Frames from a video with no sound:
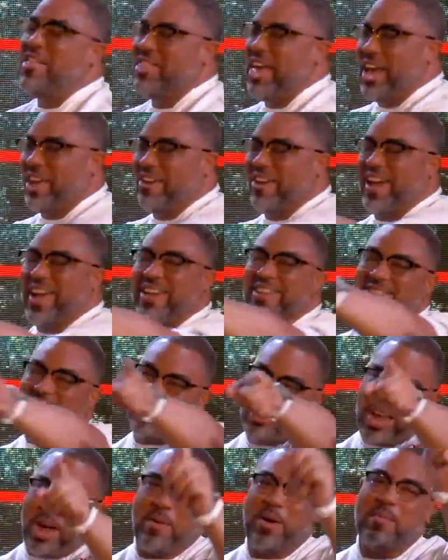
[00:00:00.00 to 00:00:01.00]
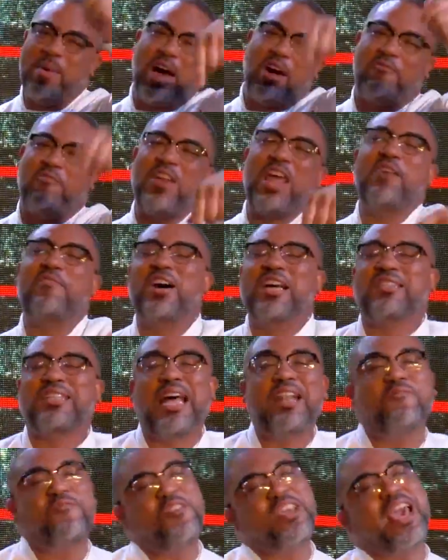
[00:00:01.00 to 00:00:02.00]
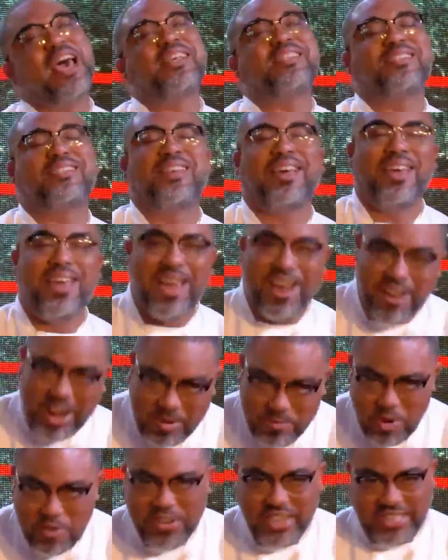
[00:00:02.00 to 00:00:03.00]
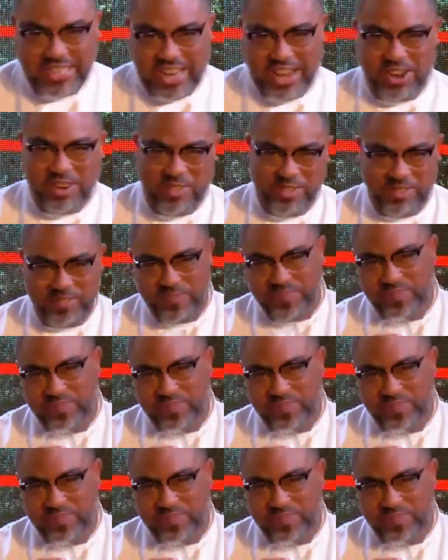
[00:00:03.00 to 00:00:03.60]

Thank you, guys. We're coming back. Flavors and Fiesta here at Movie Town.